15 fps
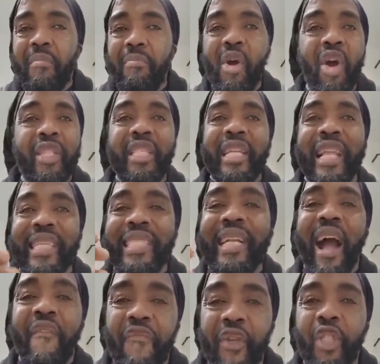Merciless
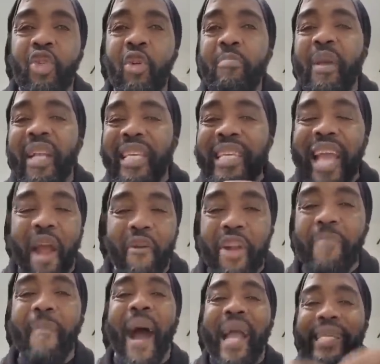coffin should be
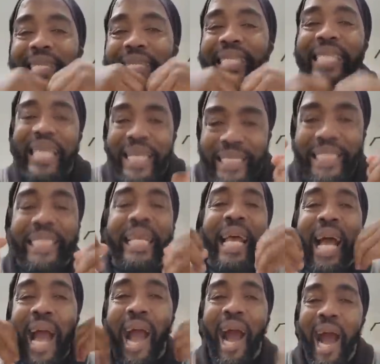carried by 6
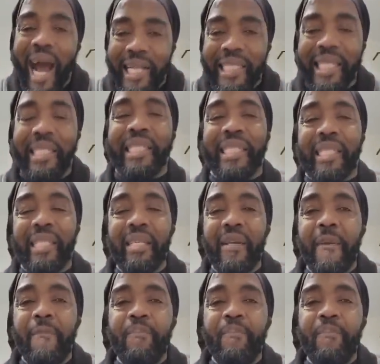artists.